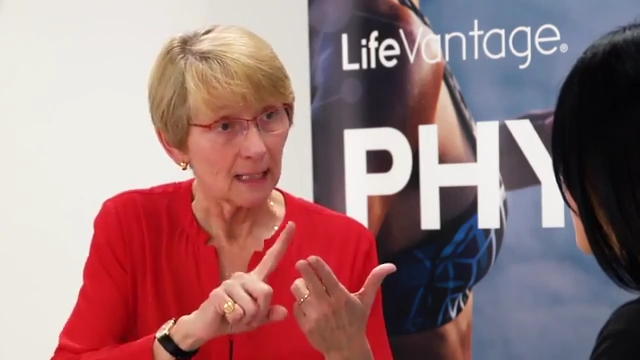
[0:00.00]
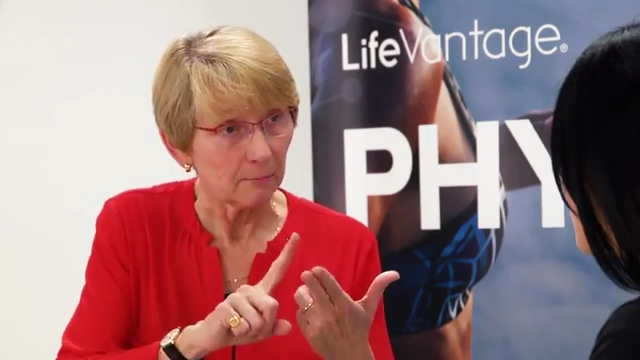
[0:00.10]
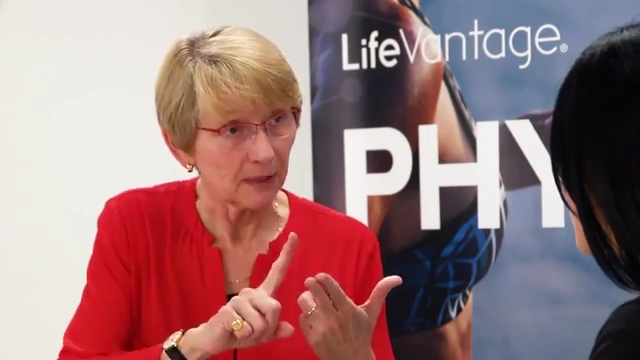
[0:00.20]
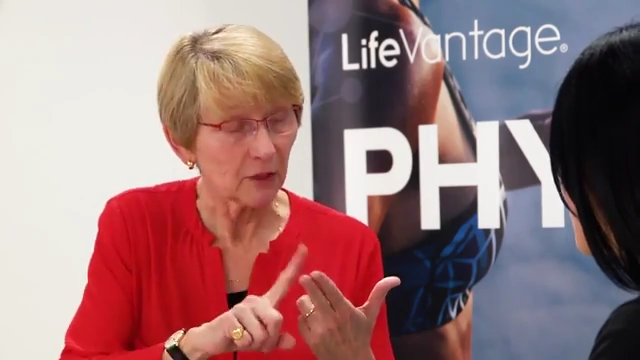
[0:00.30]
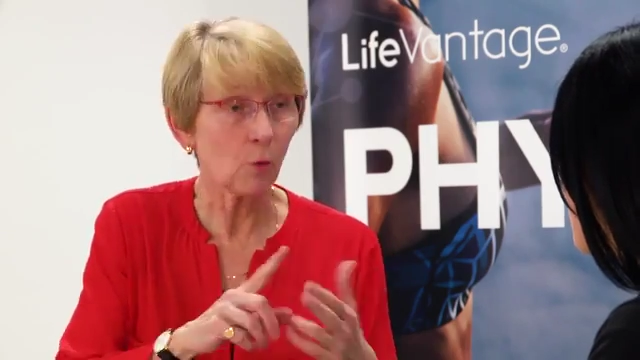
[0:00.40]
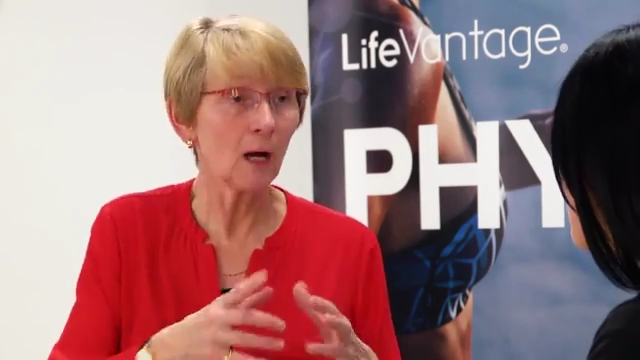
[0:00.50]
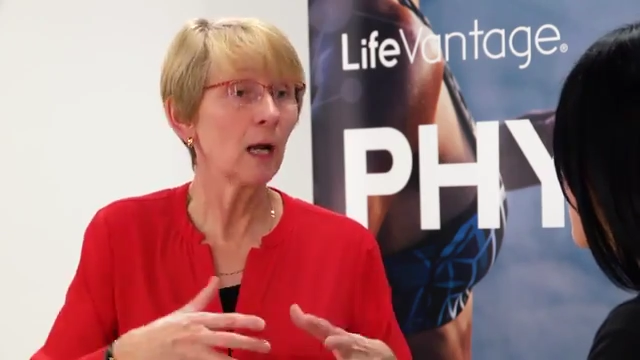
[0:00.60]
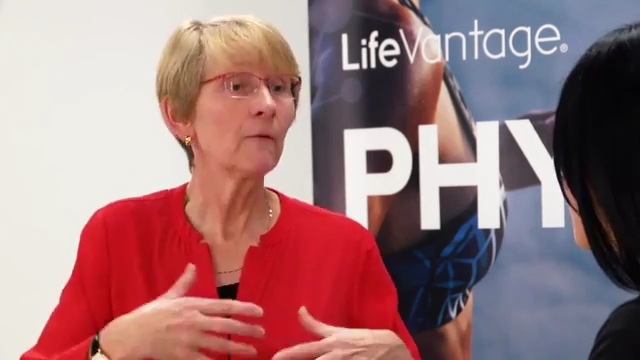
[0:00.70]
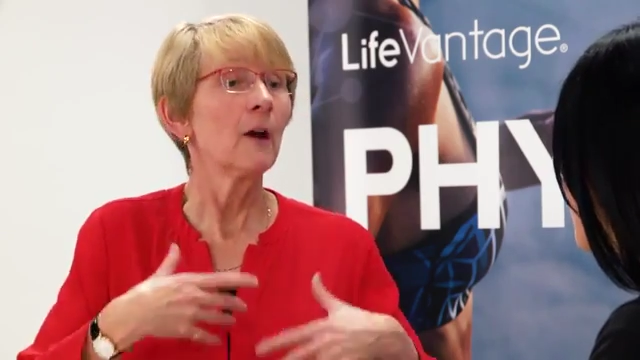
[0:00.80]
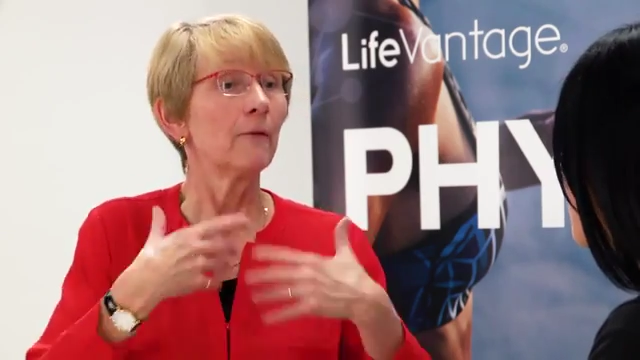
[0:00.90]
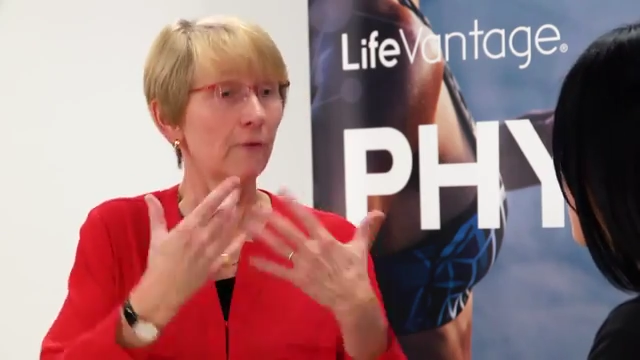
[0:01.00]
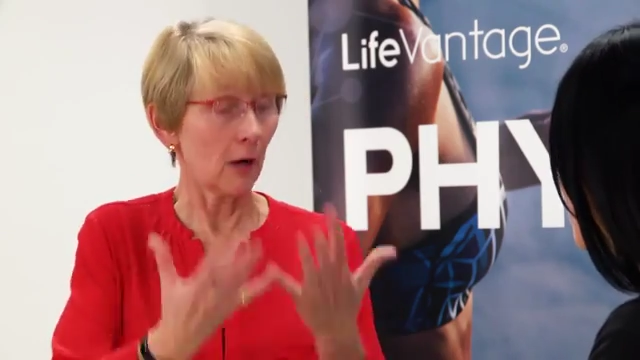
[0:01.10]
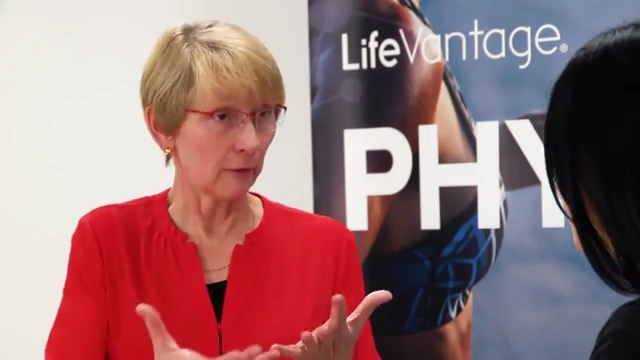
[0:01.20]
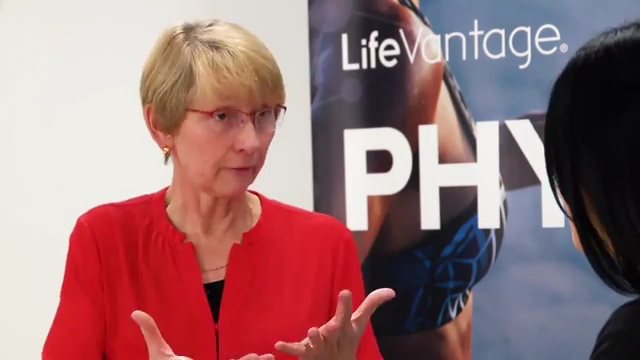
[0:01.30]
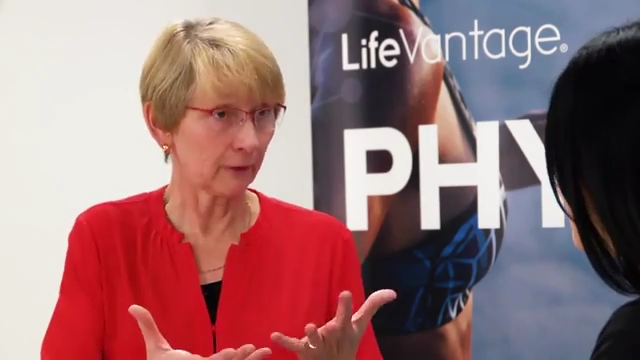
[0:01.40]
and B12
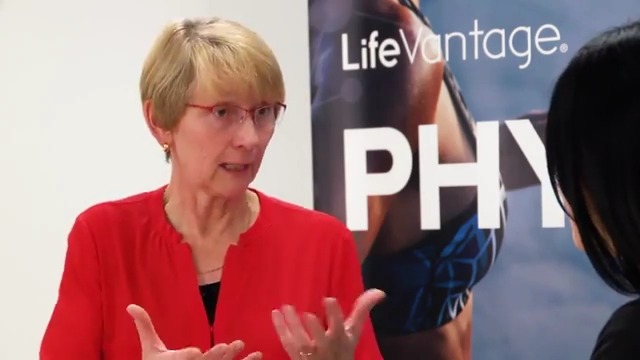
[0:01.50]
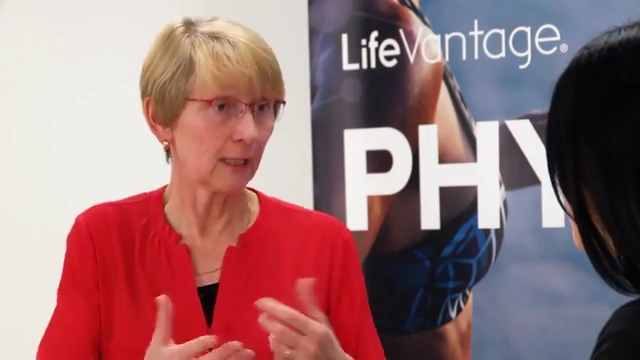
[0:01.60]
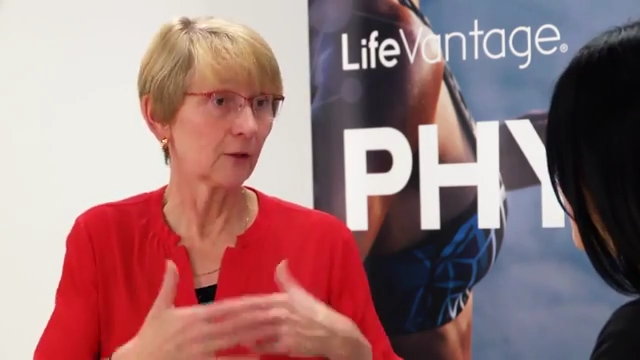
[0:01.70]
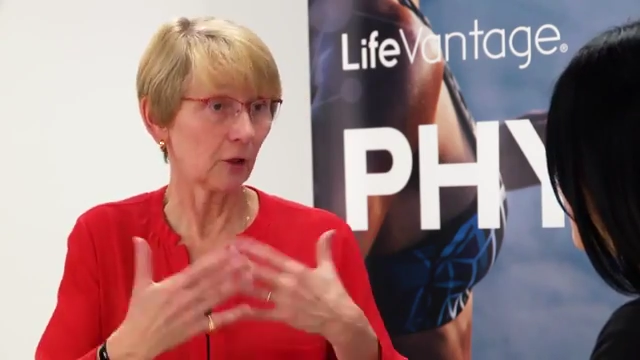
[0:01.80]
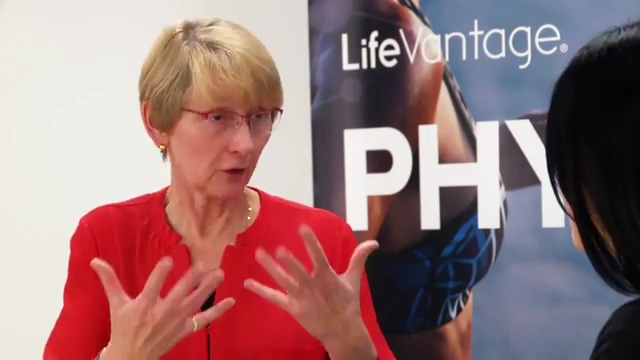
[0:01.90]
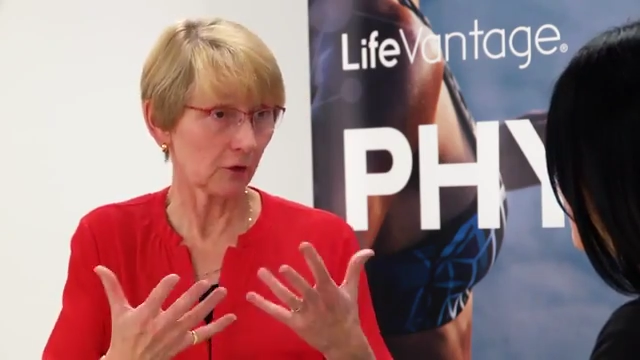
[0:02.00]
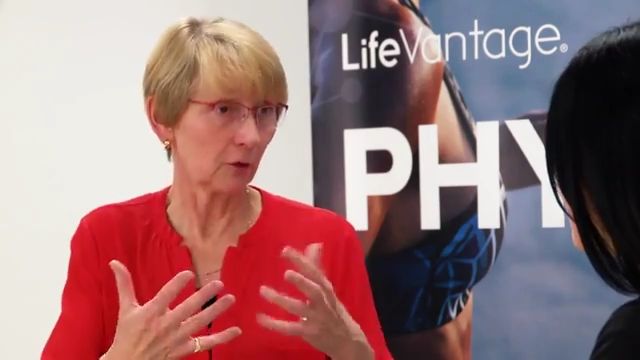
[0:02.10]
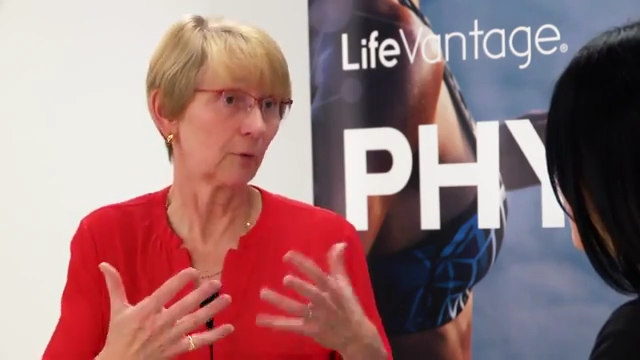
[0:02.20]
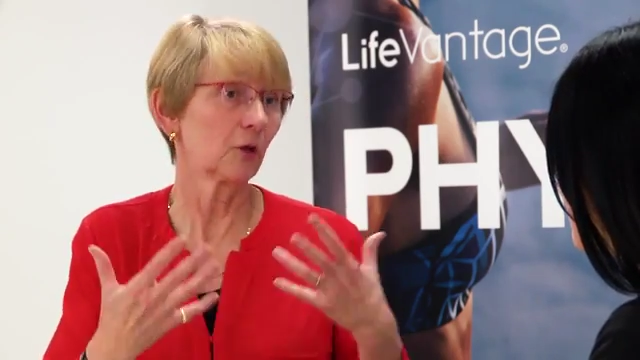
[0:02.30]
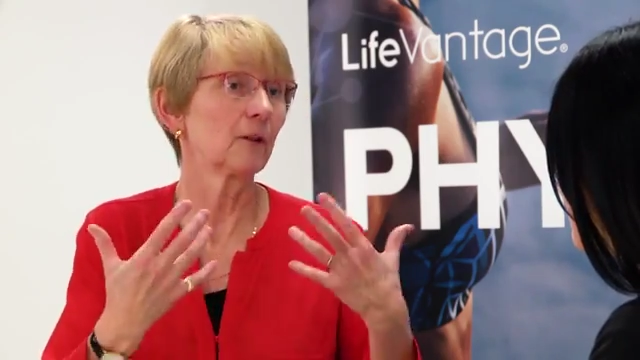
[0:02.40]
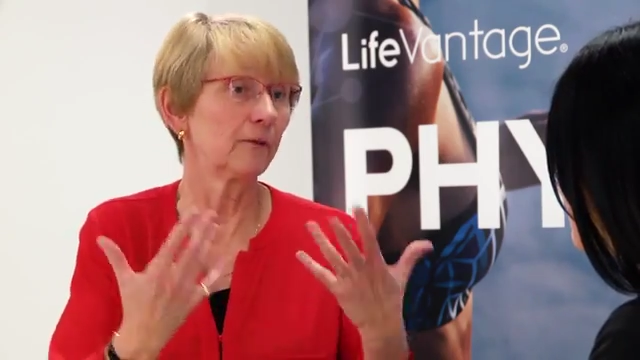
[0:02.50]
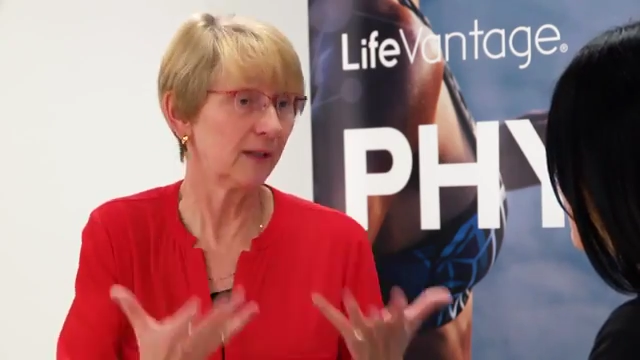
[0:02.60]
for our friends, customers,